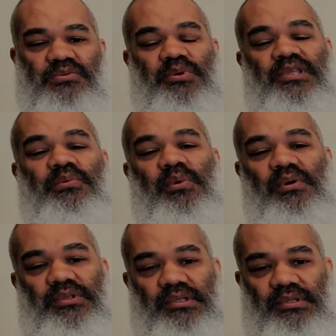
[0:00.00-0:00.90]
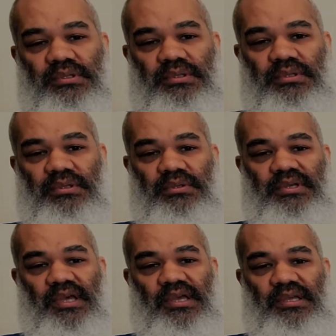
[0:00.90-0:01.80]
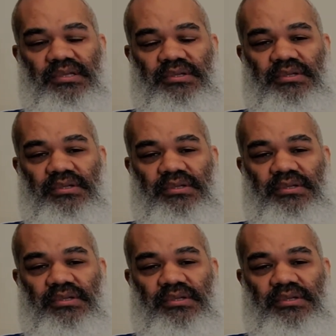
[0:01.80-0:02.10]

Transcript: what he wanted. Okay?